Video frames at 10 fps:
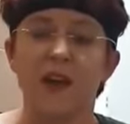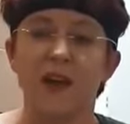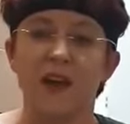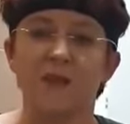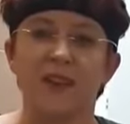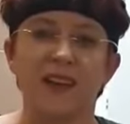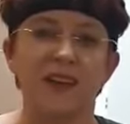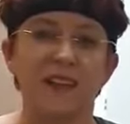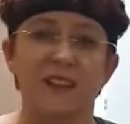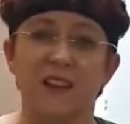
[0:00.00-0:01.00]
The
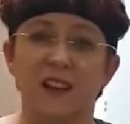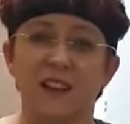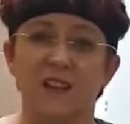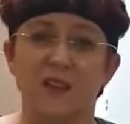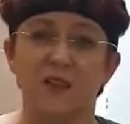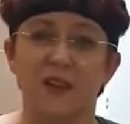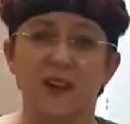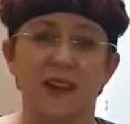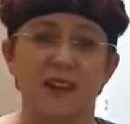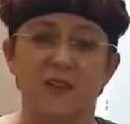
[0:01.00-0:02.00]
exercises are
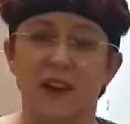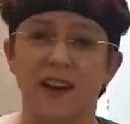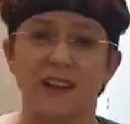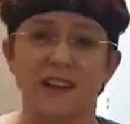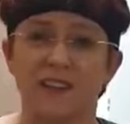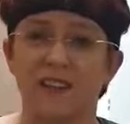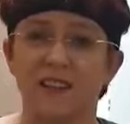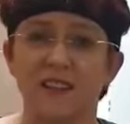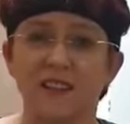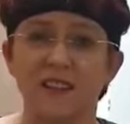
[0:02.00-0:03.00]
really great and
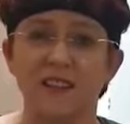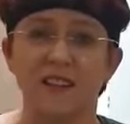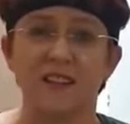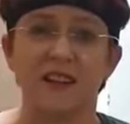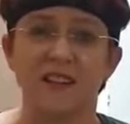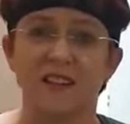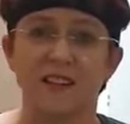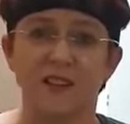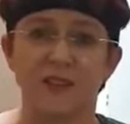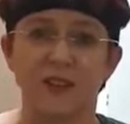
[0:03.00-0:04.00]
easy. It's nothing
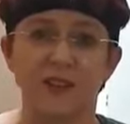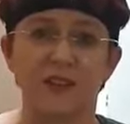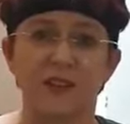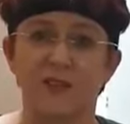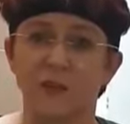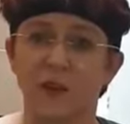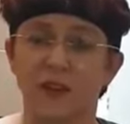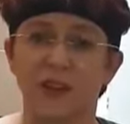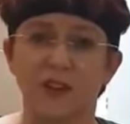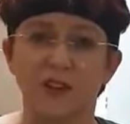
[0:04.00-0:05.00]
difficult. Everybody
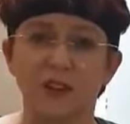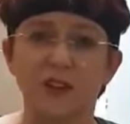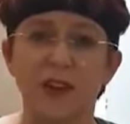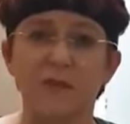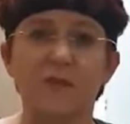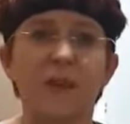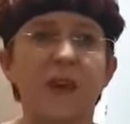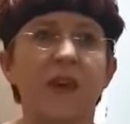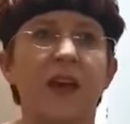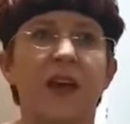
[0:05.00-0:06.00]
can do them,
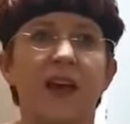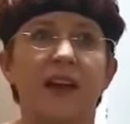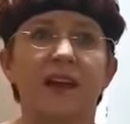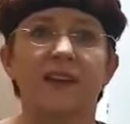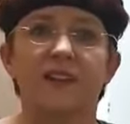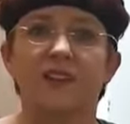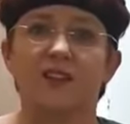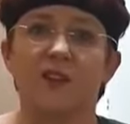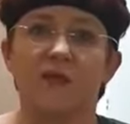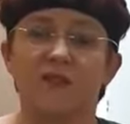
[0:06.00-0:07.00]
and
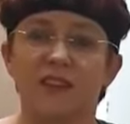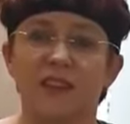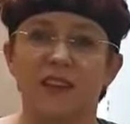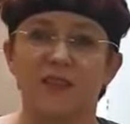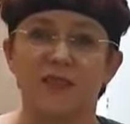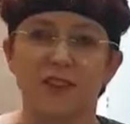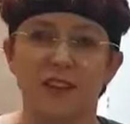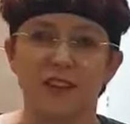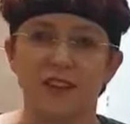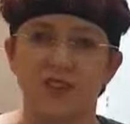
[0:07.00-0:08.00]
you'll obviously get fitter
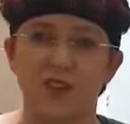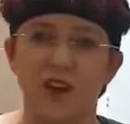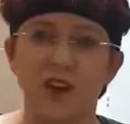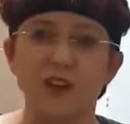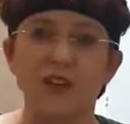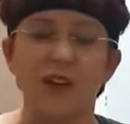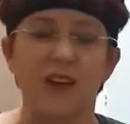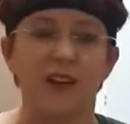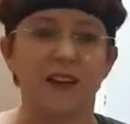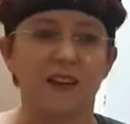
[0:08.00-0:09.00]
as you go.
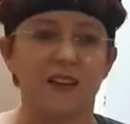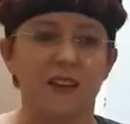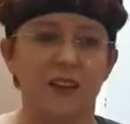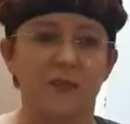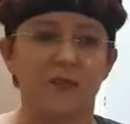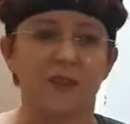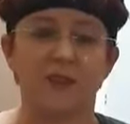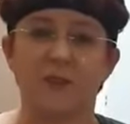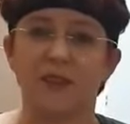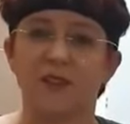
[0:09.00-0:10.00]
And
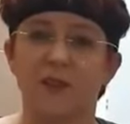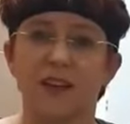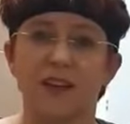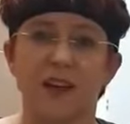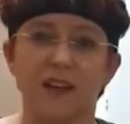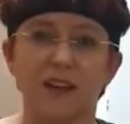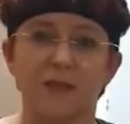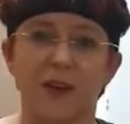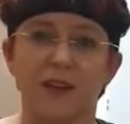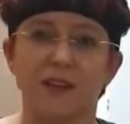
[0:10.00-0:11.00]
what's really nice
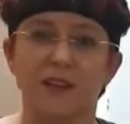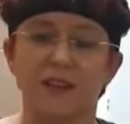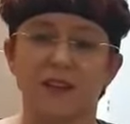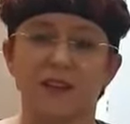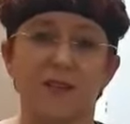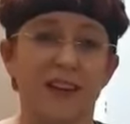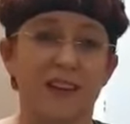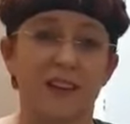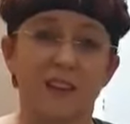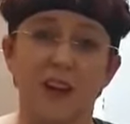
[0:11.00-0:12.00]
about it is it's
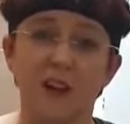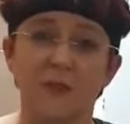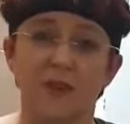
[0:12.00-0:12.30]
flexi time.